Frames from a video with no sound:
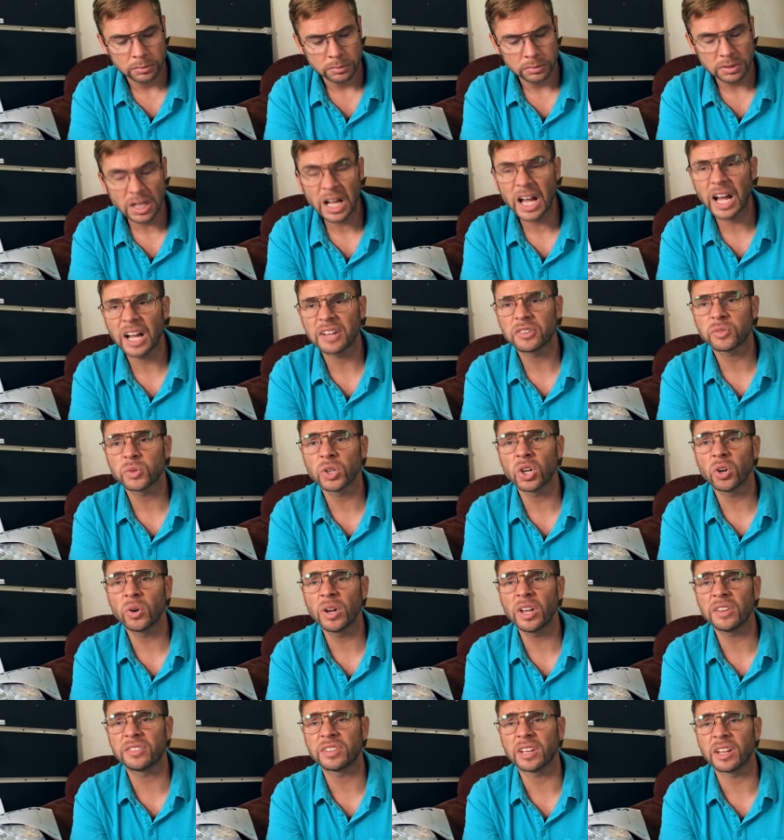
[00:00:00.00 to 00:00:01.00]
Nah, it's
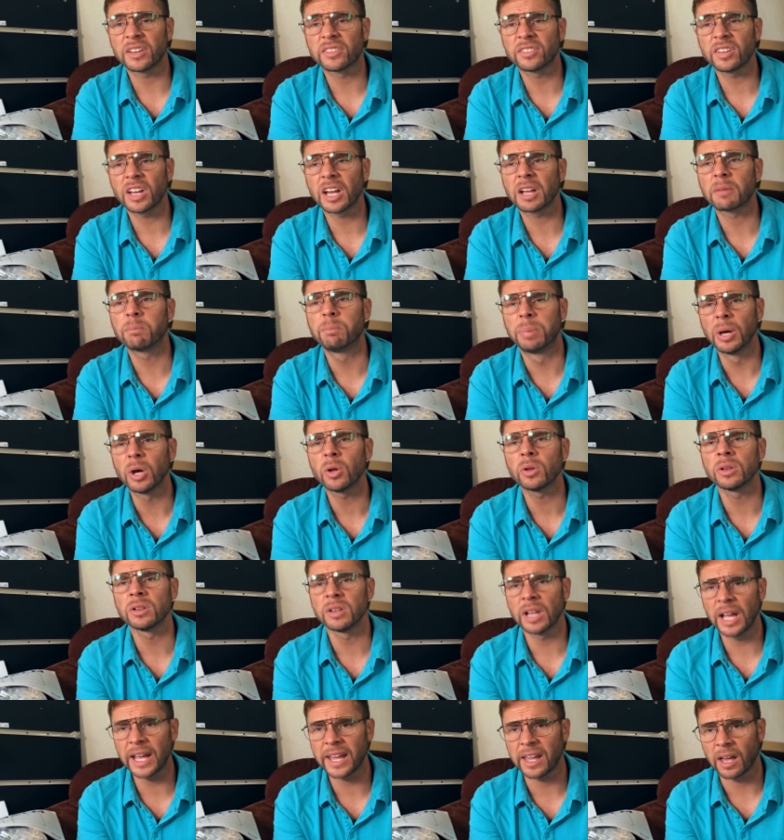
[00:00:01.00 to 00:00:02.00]
real easy. It's like building
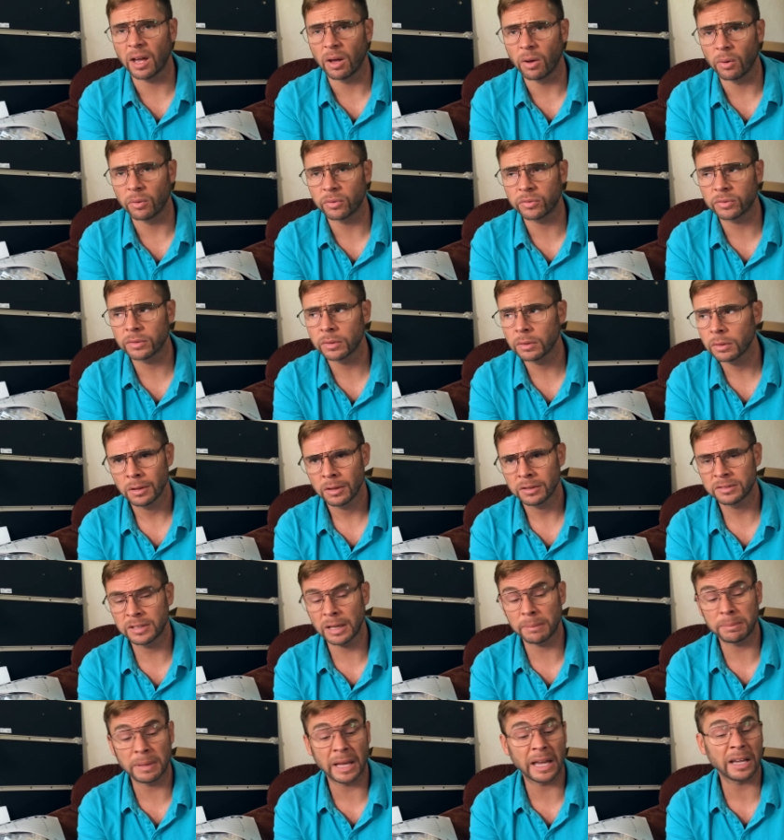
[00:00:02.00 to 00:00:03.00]
Legos.
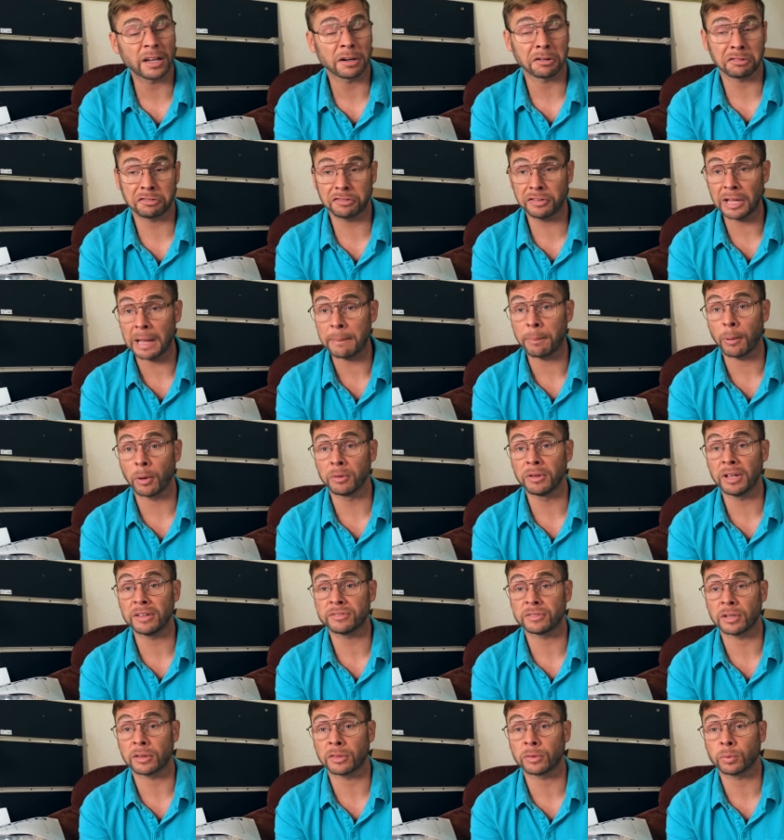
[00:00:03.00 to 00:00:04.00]
Except I ain't gonna step on
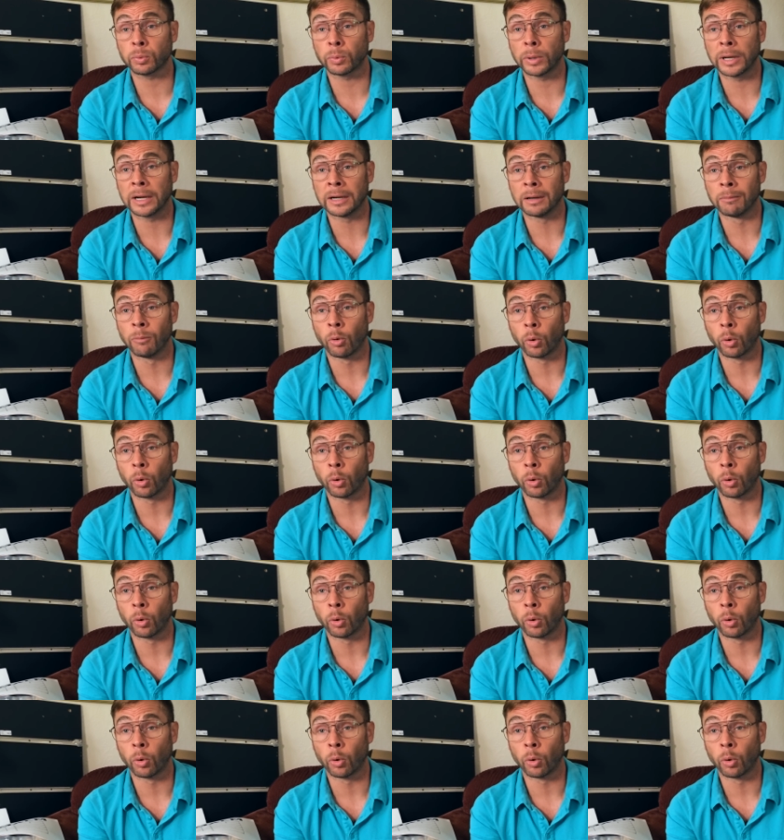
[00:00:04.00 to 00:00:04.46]
this at 3 in the